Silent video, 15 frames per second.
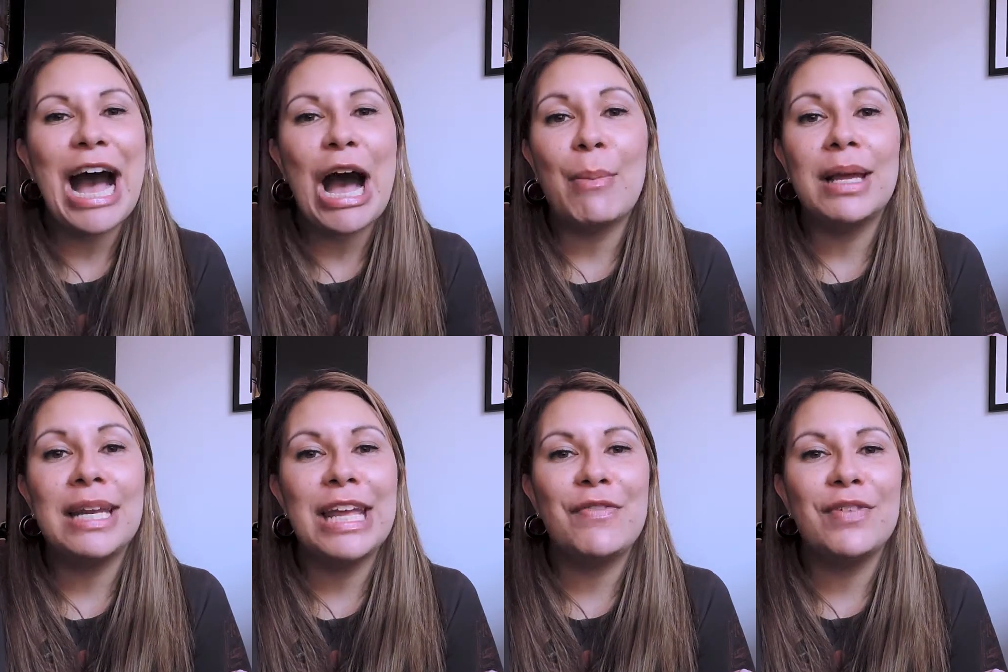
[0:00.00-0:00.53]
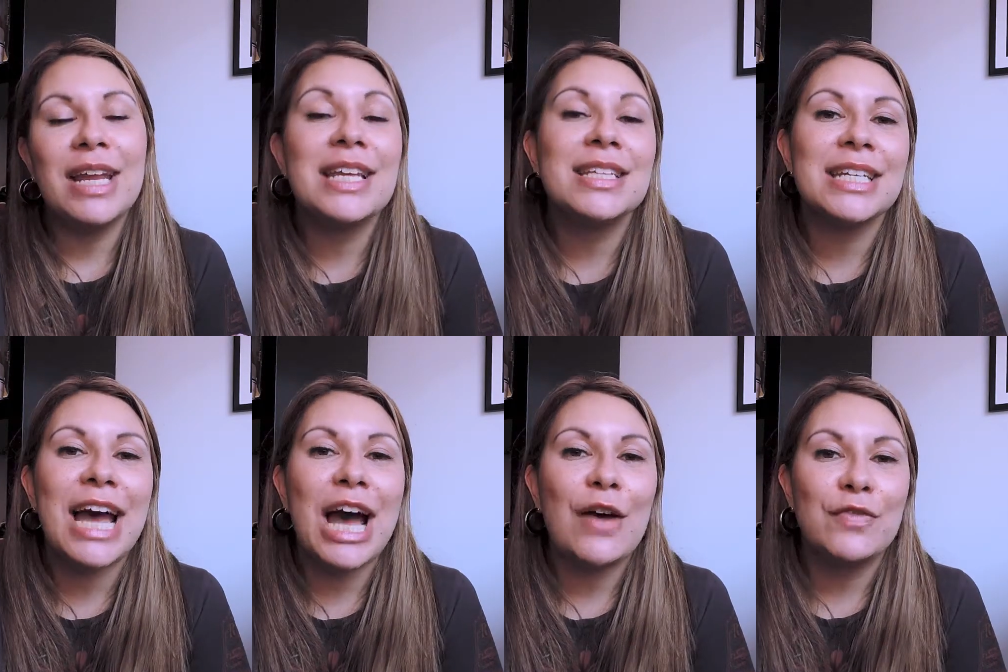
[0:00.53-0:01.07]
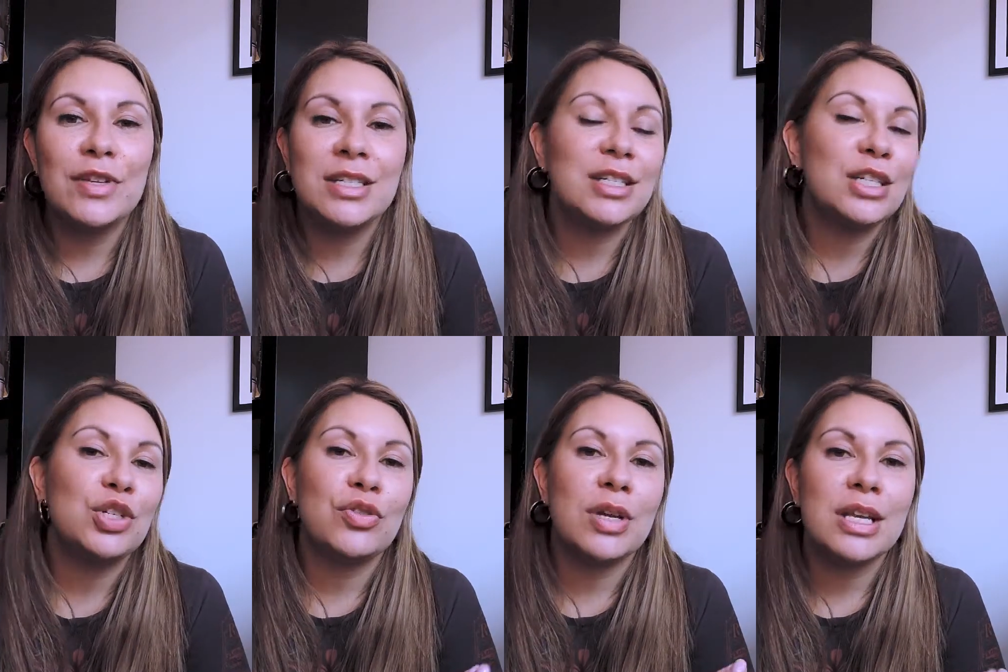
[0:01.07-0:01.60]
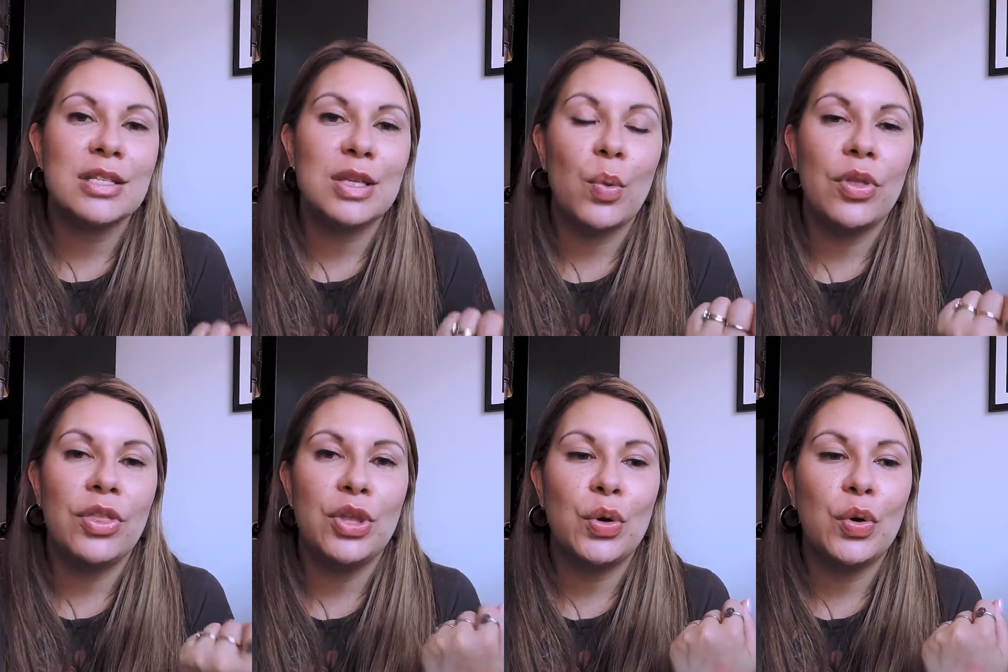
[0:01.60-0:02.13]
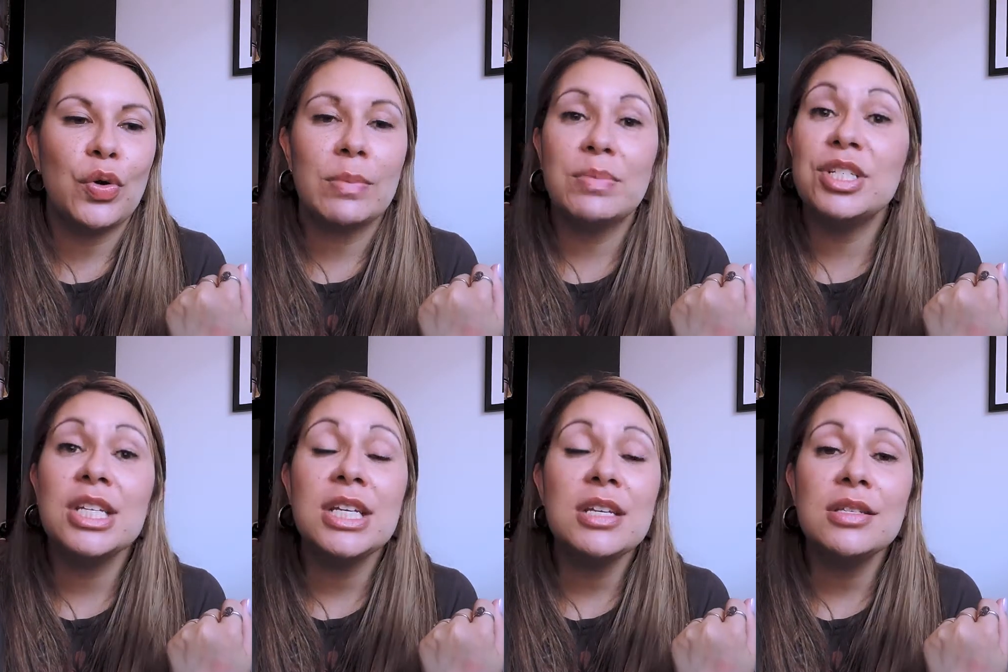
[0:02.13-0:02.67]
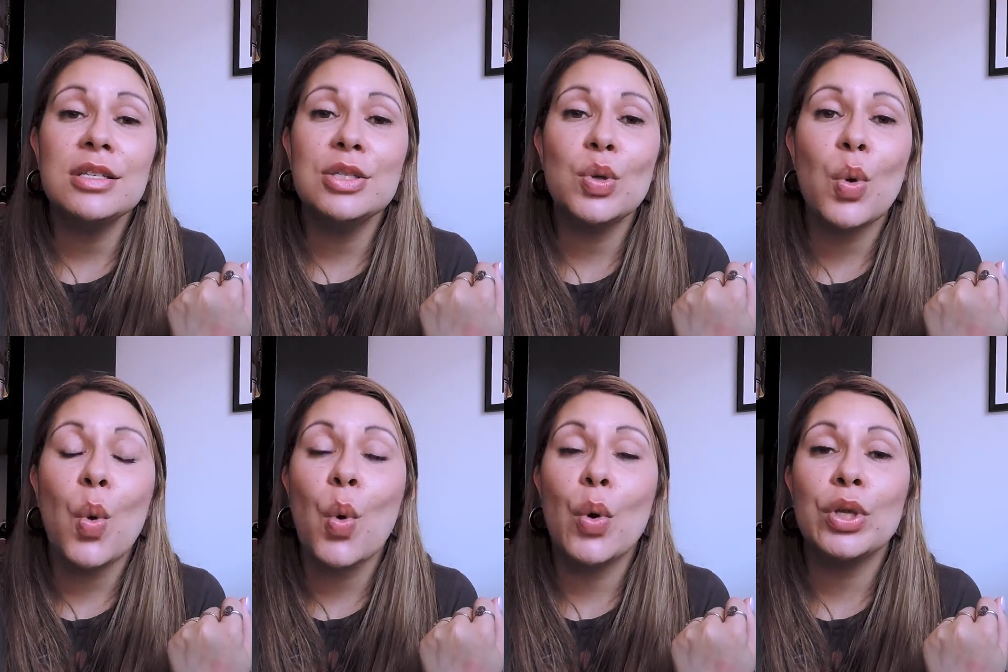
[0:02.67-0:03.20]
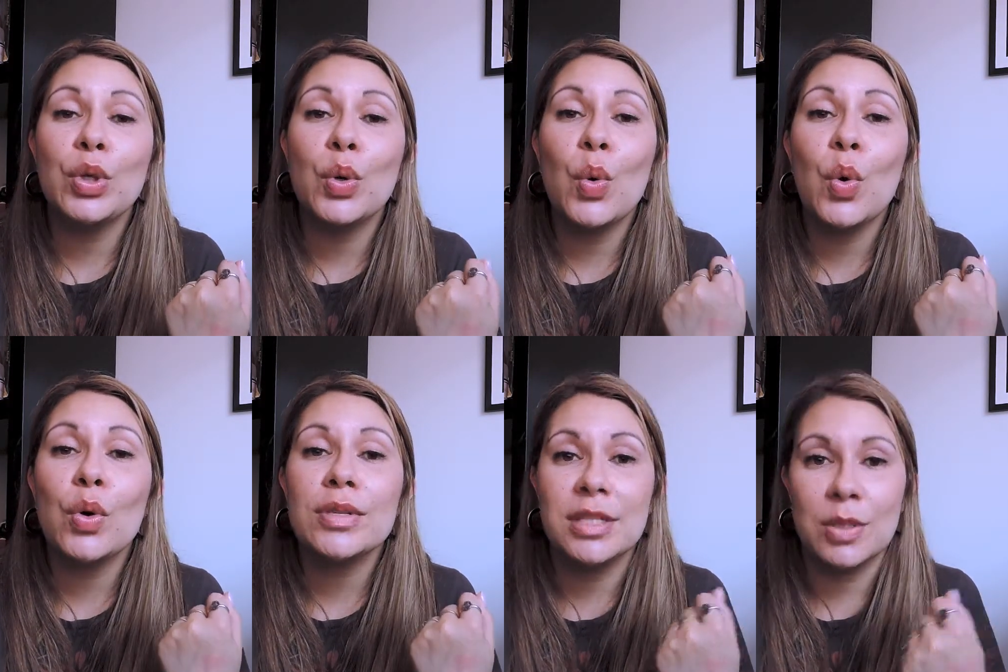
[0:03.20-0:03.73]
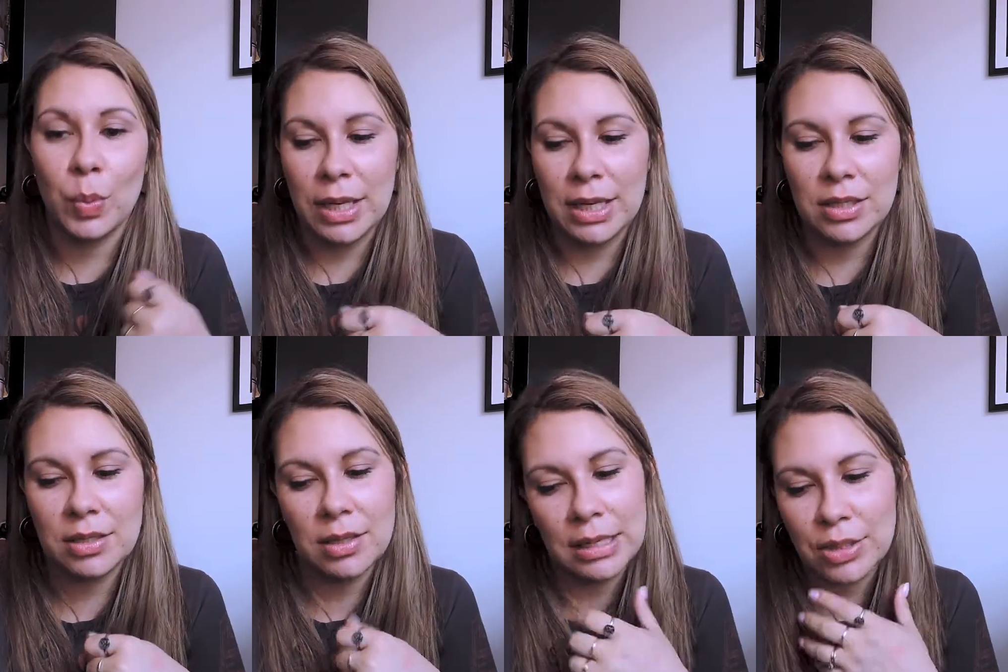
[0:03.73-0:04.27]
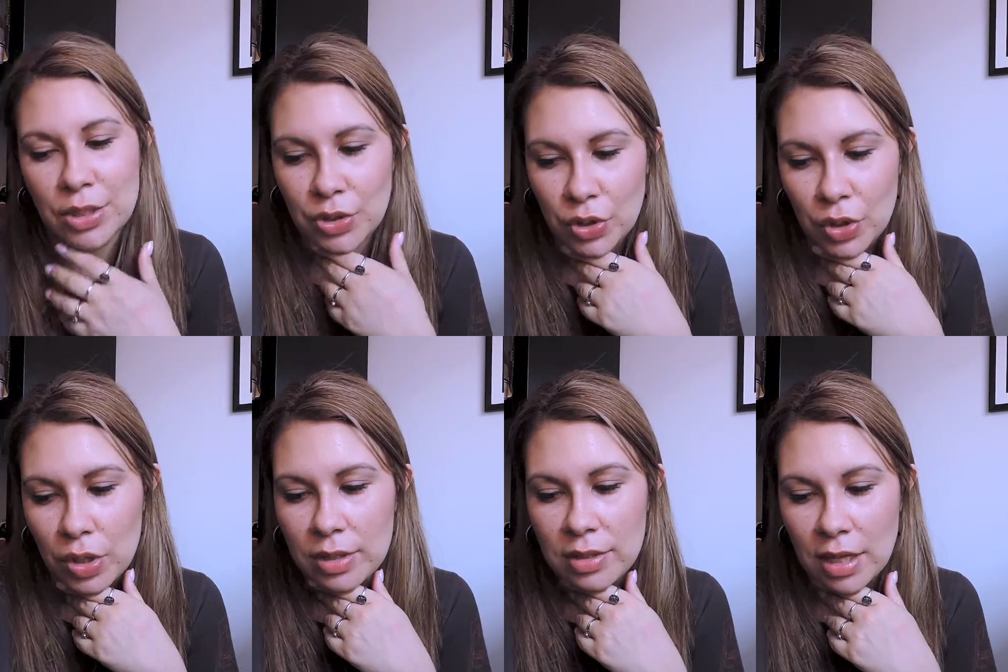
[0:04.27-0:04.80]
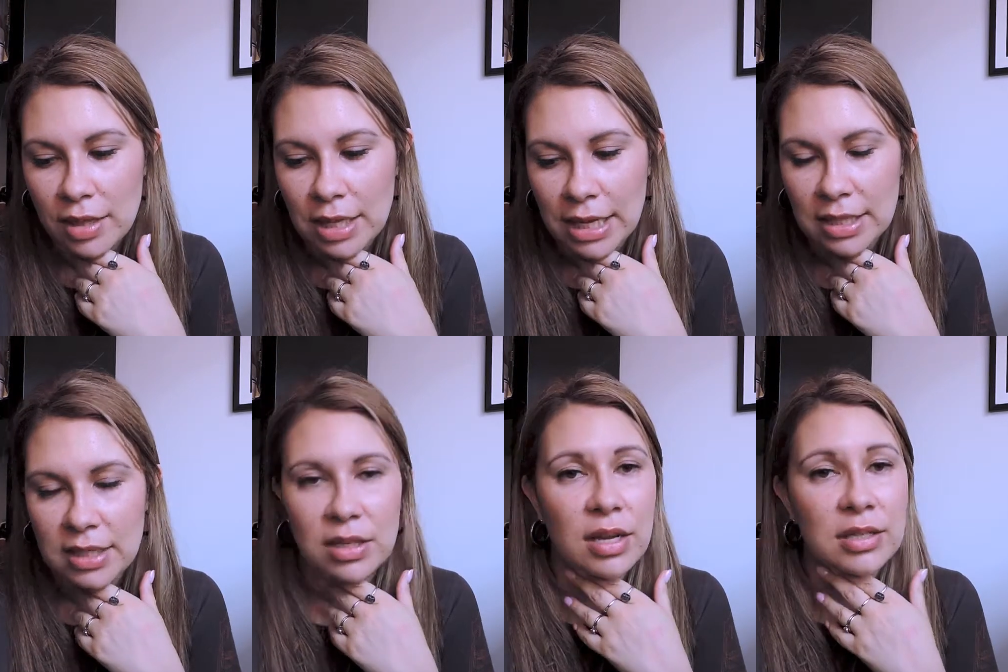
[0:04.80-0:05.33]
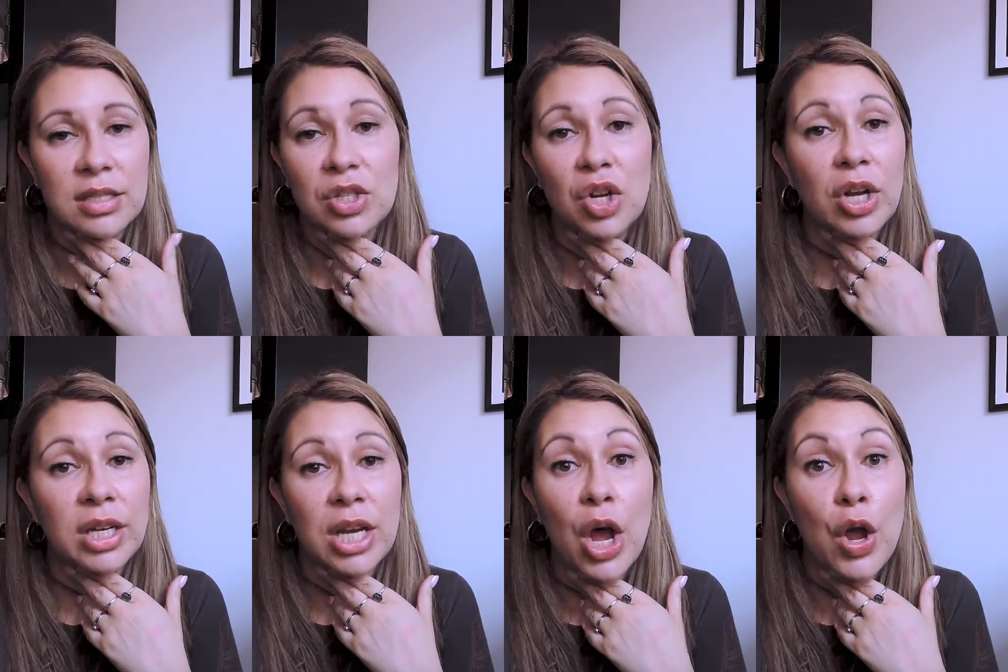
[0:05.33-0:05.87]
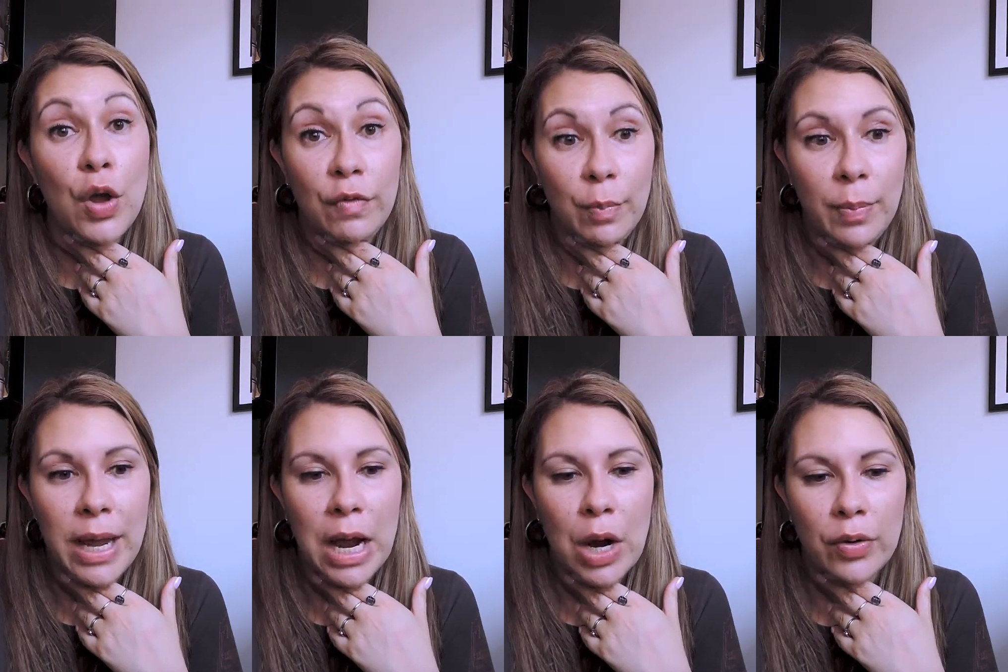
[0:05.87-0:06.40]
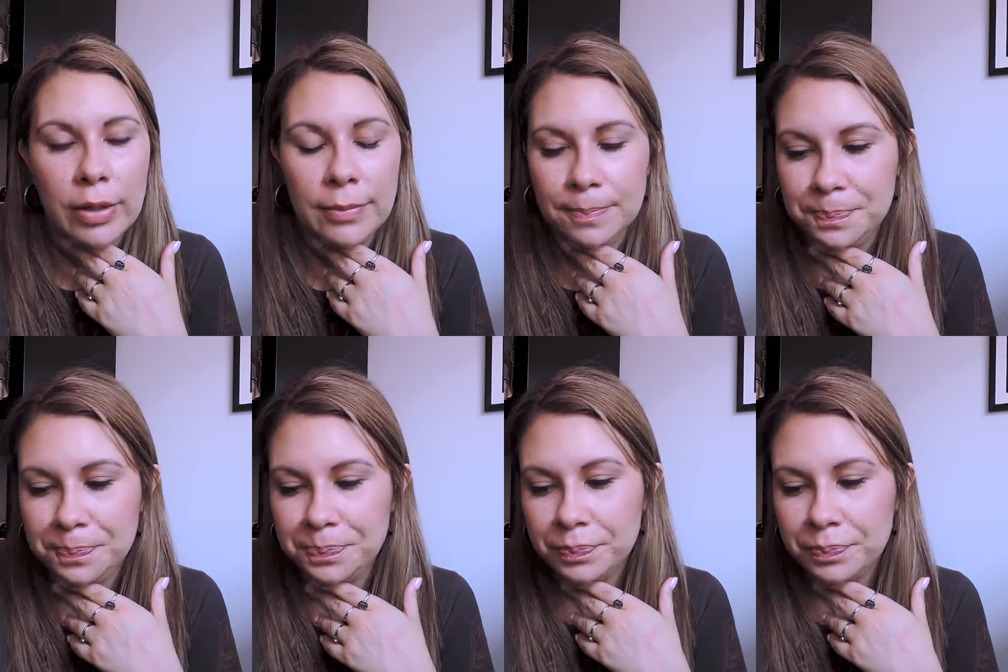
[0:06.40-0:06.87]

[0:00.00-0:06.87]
and even as an after dinner drink, so with your cheeses or your sweets and desserts. I think it's nice. It's not going to overpower it.